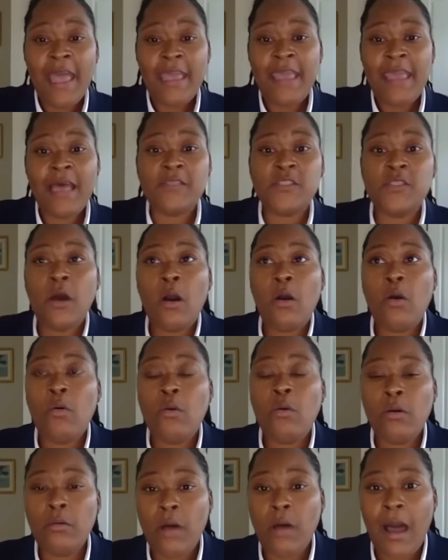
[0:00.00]
Yeah,
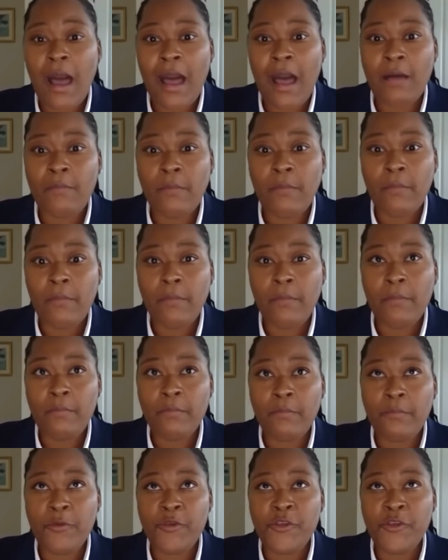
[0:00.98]
so
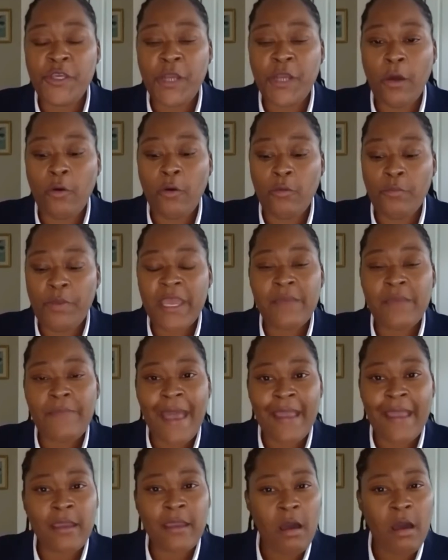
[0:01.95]

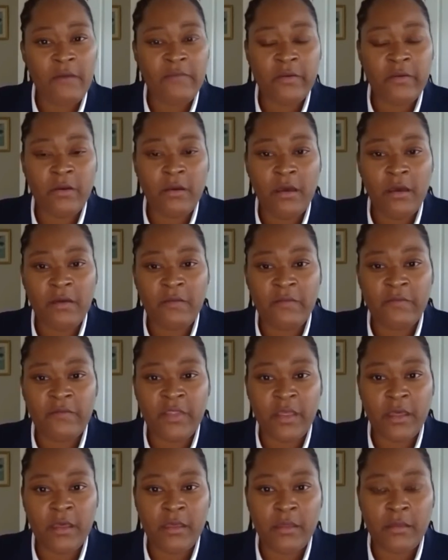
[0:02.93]
piggybacking off of
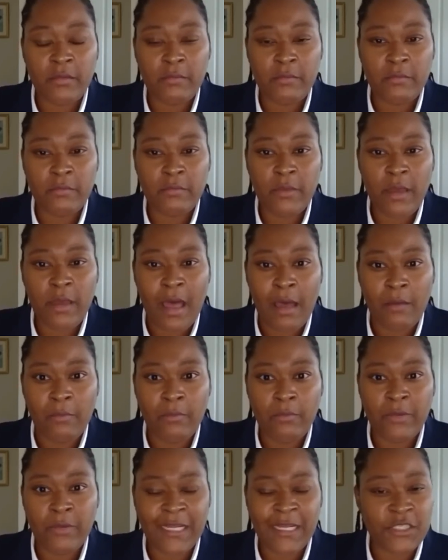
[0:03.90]
the
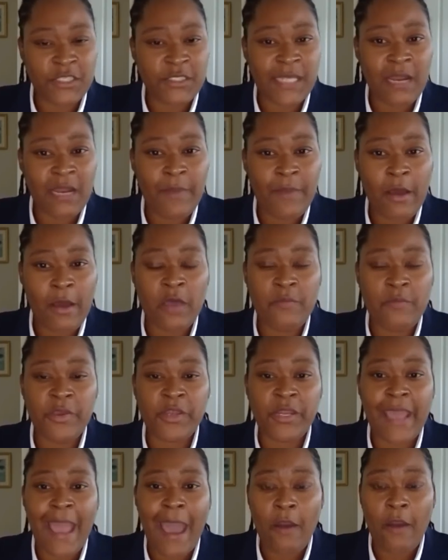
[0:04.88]
what I just said about
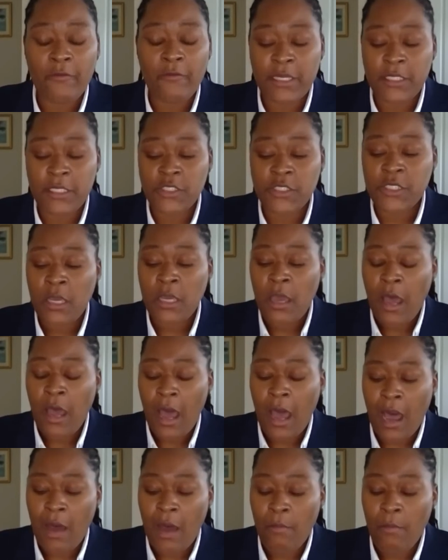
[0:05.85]
community outreach,
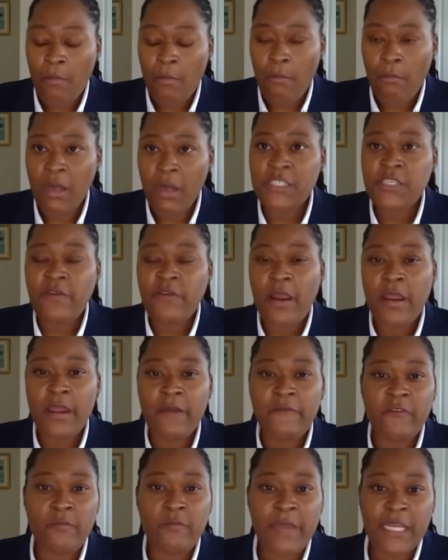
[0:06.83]
much of our
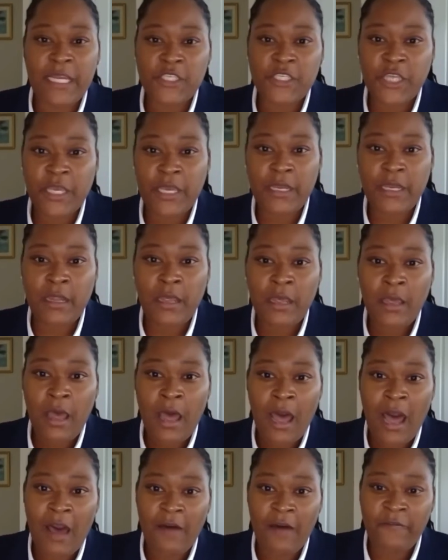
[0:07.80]
information
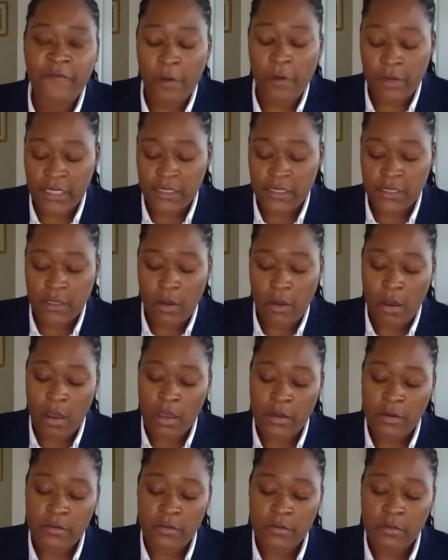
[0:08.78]
focused
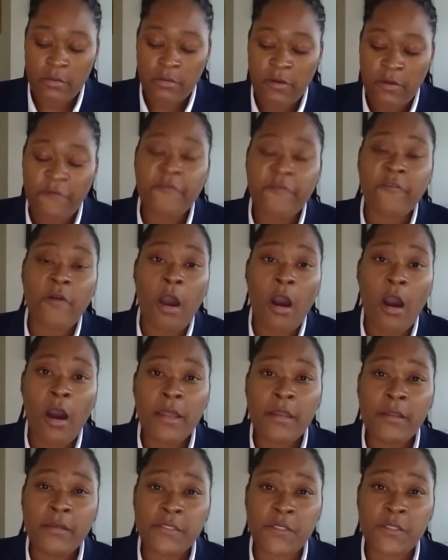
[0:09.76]
on
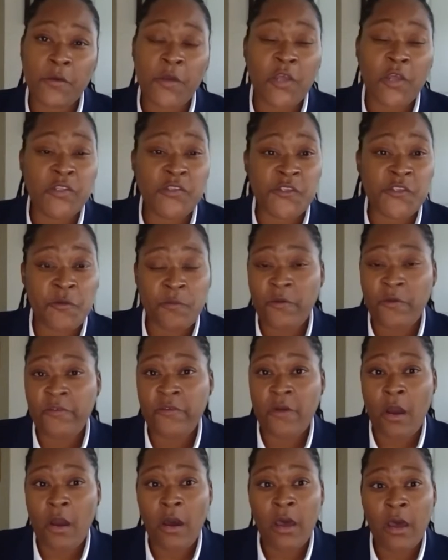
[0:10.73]
fraud, so consumer
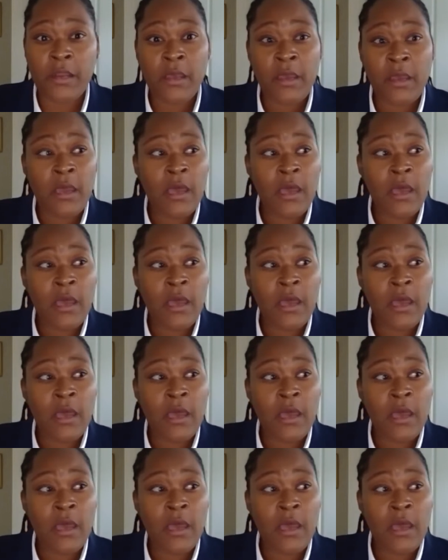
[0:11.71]
fraud.